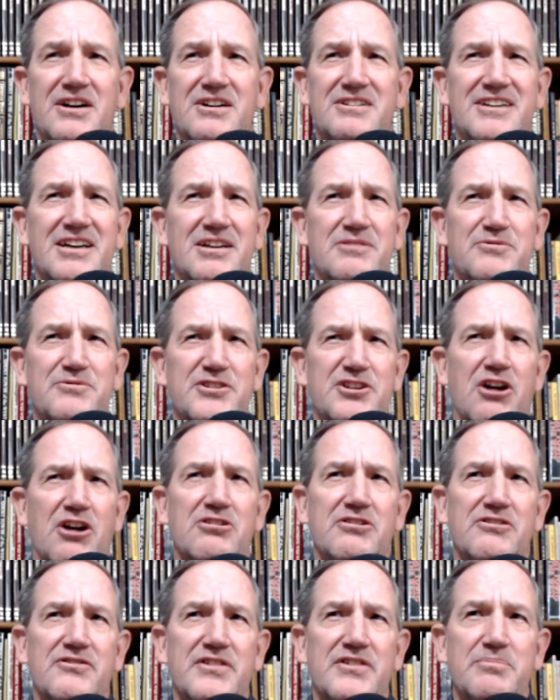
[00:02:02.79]
or not a
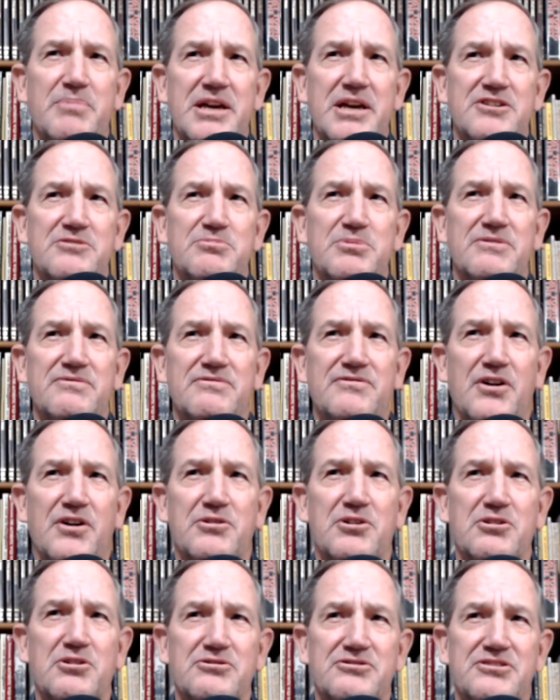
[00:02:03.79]
photography page, but
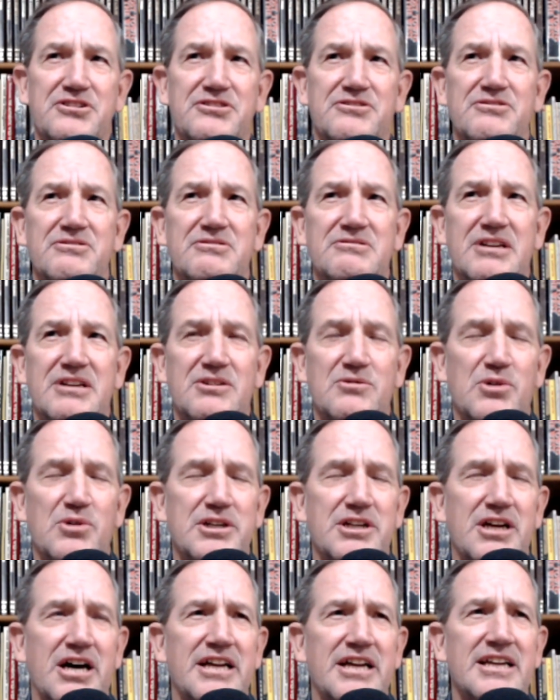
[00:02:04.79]
photos and
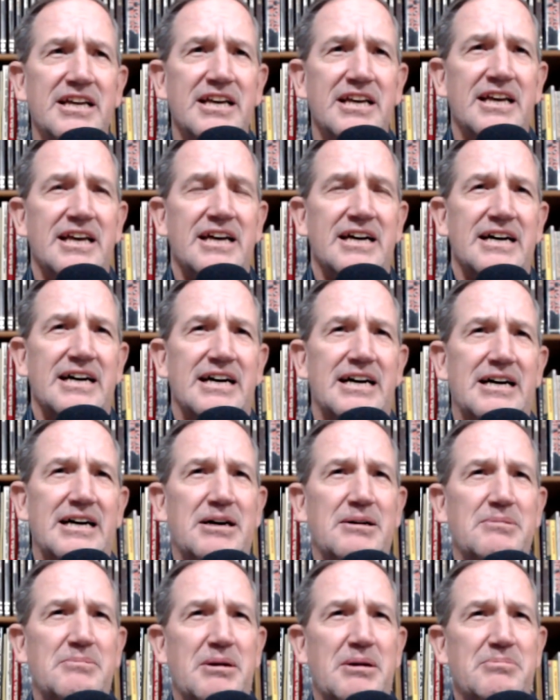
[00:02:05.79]
whatnot.
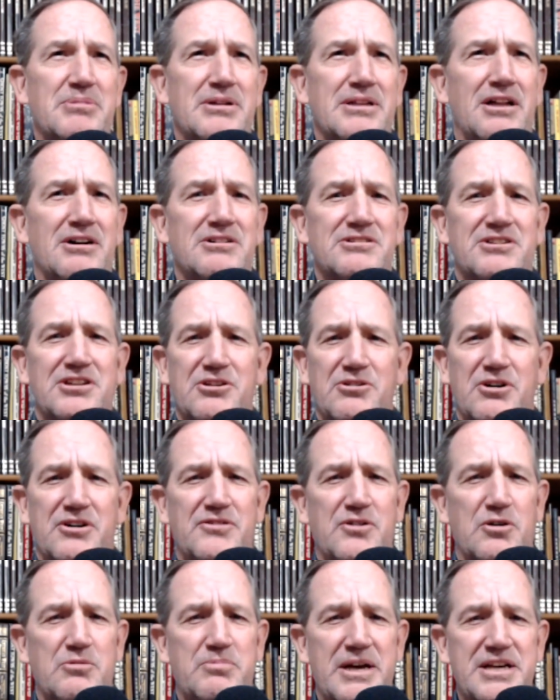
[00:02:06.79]
I belong to
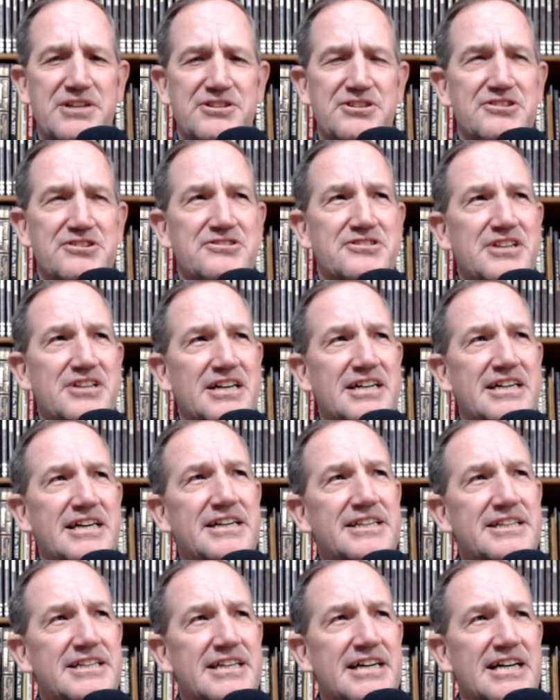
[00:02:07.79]
UFO pages,
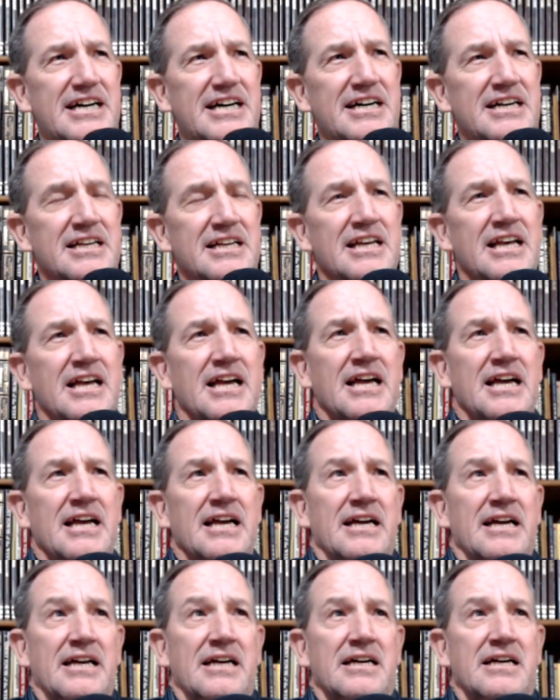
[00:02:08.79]
and time
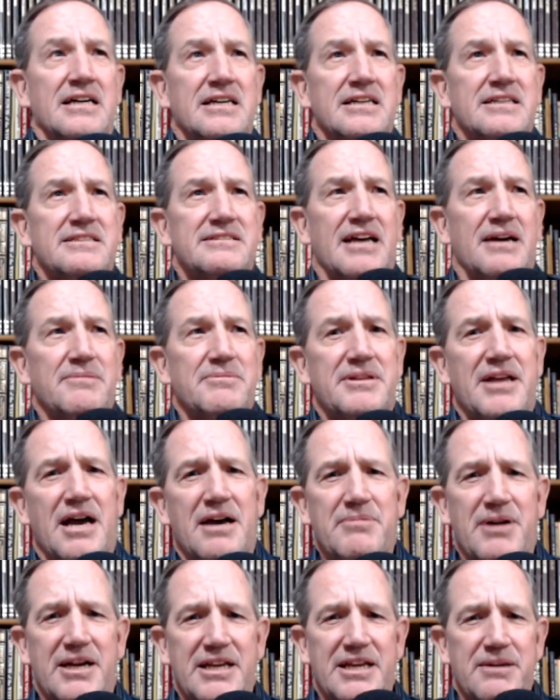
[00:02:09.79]
to
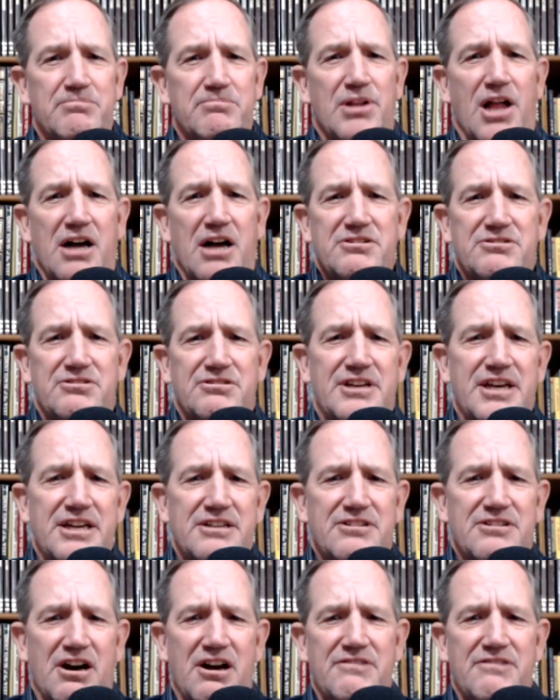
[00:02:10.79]
time I get blocked or
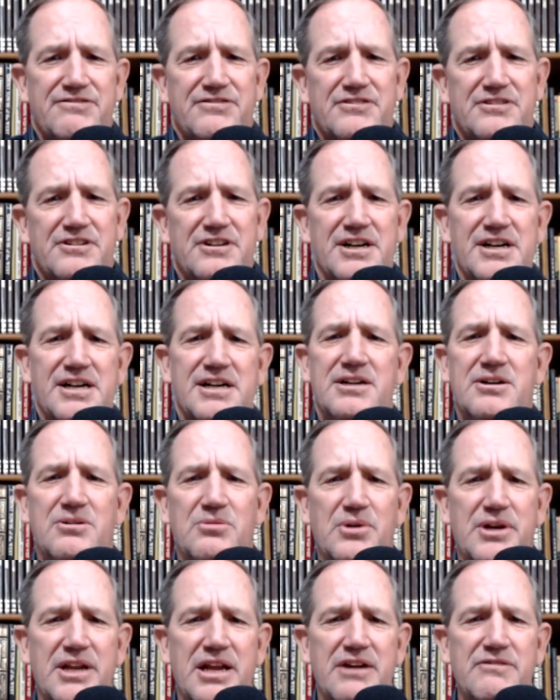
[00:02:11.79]
kicked off or
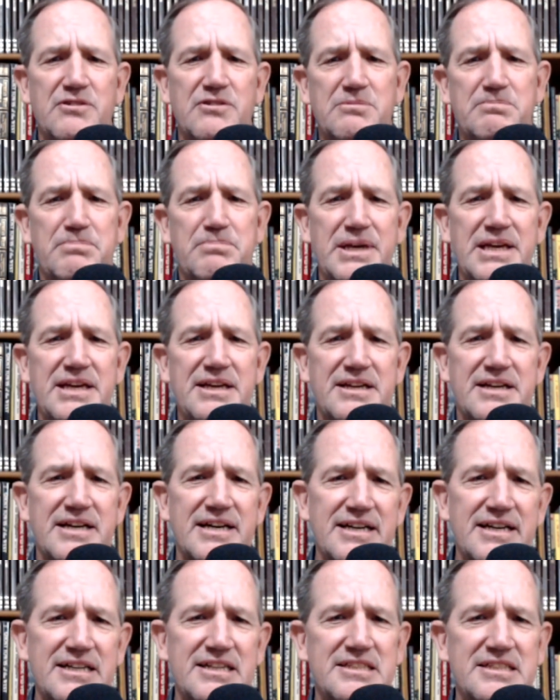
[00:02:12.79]
whatever
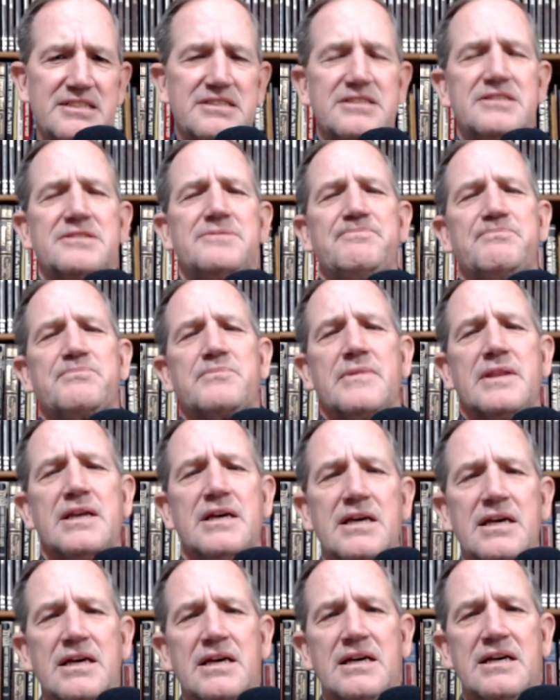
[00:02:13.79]
because
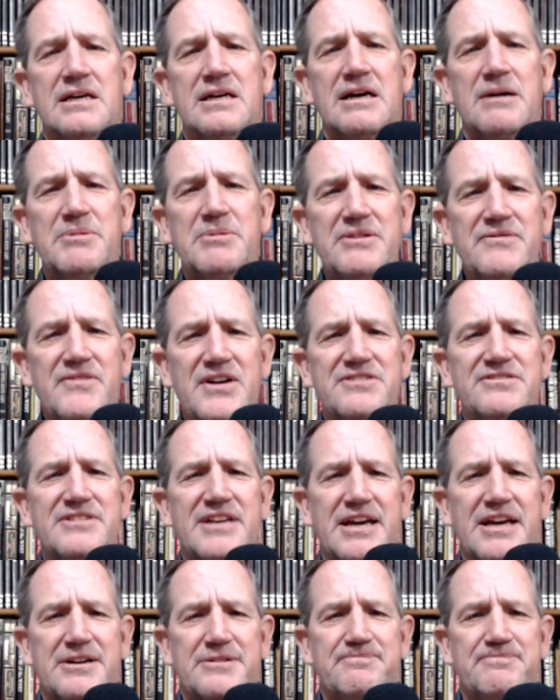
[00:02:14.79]
I'm an
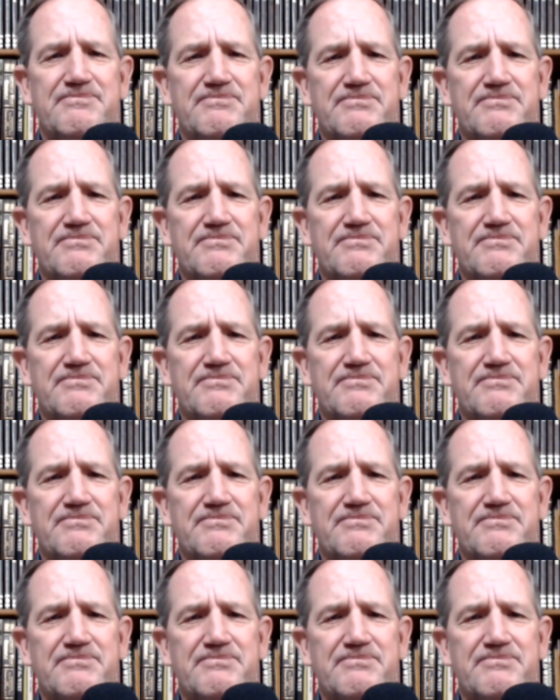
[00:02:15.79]
investigator.